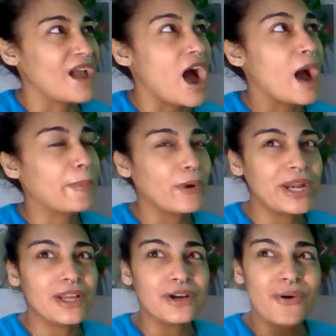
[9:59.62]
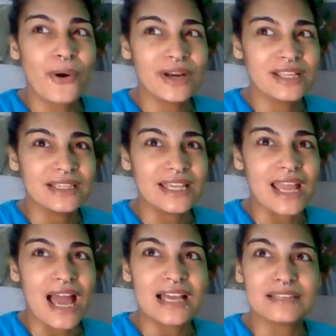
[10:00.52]
operating accordingly
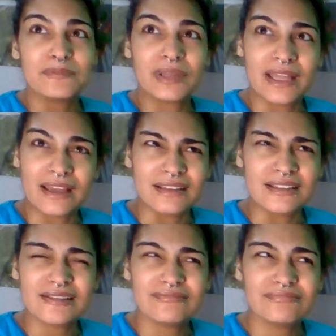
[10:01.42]
as planned.